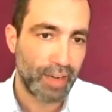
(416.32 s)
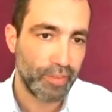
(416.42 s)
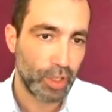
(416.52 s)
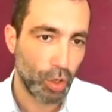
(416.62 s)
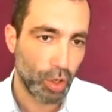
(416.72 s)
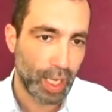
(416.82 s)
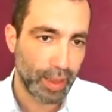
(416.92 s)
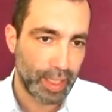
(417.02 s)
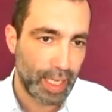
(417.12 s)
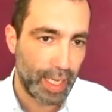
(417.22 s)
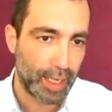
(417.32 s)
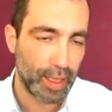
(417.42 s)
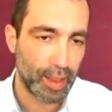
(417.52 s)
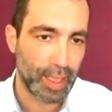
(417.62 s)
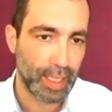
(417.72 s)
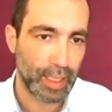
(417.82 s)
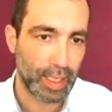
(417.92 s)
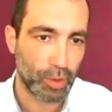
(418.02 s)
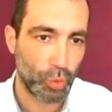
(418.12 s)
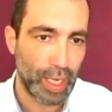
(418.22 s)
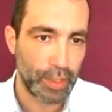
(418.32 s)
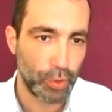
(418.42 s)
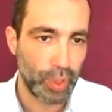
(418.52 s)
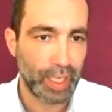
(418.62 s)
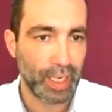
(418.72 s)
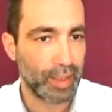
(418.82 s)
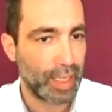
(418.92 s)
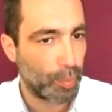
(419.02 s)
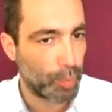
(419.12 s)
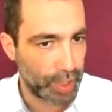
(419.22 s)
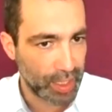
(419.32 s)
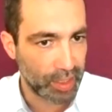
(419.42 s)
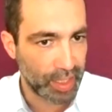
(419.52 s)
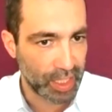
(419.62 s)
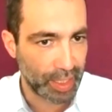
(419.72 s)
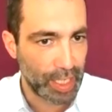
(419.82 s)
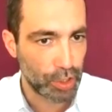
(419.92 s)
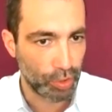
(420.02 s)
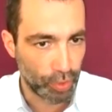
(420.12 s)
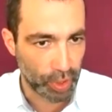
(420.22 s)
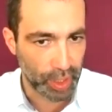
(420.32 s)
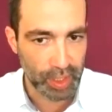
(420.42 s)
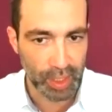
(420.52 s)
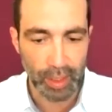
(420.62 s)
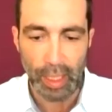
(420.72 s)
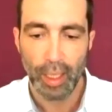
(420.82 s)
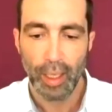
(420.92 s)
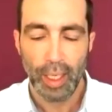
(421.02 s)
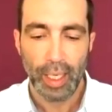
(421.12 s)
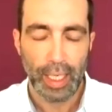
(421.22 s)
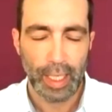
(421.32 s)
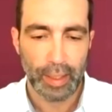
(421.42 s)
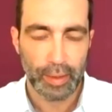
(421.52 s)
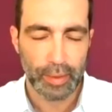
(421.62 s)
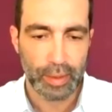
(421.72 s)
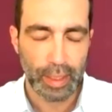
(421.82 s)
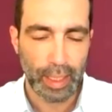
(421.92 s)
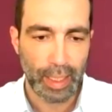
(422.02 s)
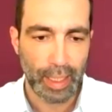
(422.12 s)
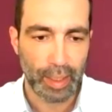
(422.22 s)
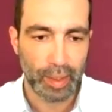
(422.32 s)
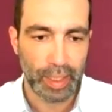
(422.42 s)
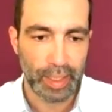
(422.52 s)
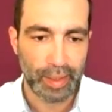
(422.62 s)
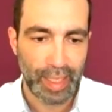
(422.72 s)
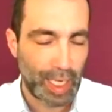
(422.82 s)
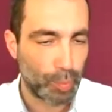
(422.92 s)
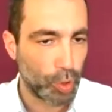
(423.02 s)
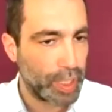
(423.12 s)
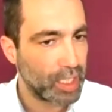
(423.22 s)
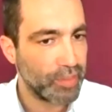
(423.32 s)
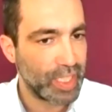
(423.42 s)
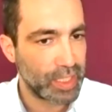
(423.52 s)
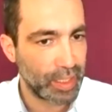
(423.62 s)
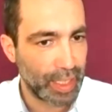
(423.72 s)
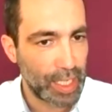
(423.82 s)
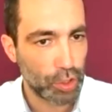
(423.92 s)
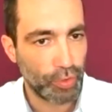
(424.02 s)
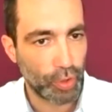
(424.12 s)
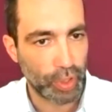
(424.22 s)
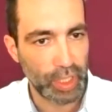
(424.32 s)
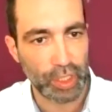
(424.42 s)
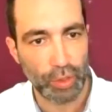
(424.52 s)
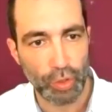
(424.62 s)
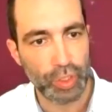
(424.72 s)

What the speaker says: have local dairy that are quite unique and they are protected designation of origin. And they are protected designation of origin